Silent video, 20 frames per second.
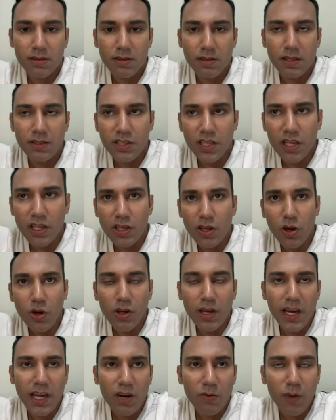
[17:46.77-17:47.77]
And you're
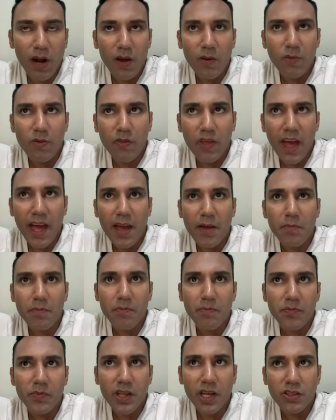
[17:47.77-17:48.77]
getting around
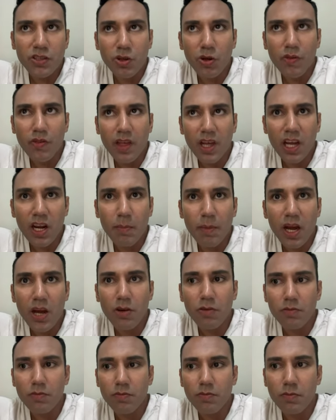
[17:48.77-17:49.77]
them and you're thinking
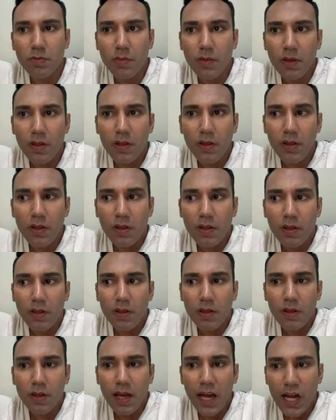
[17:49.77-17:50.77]
about
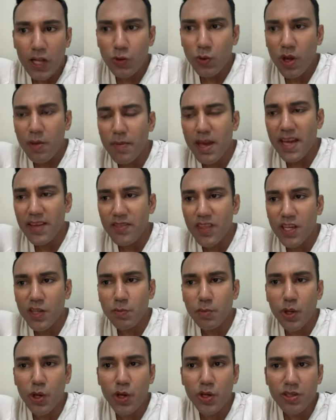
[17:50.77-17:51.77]
how do I make this
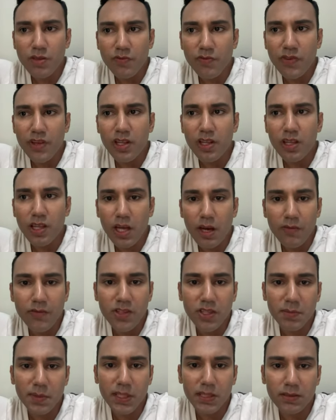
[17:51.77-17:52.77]
person feel
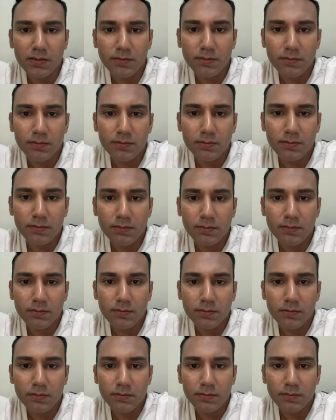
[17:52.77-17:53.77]
comfortable?
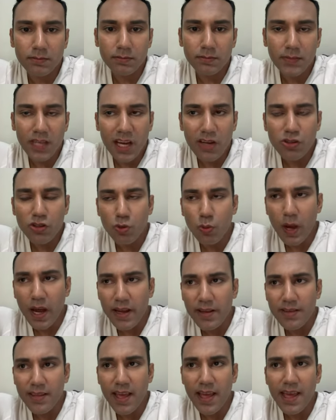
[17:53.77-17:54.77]
How do
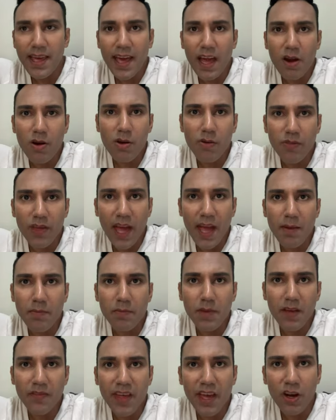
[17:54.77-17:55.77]
I take care of
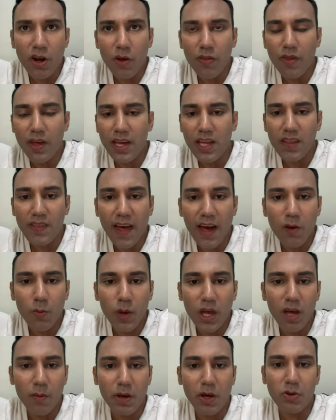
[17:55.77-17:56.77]
them? And they're not thinking that
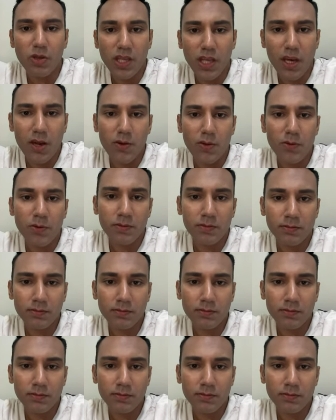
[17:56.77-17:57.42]
way about you.